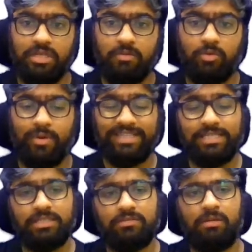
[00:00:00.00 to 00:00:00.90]
The
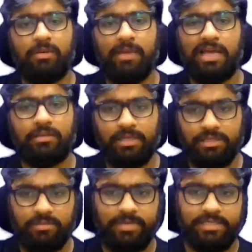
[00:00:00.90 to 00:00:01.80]
questions will be
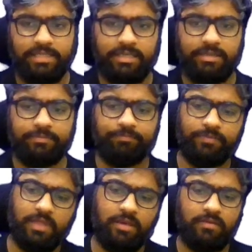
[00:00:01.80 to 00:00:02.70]
math-based, basically.
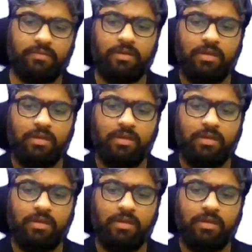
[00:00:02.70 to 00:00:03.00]
Yes.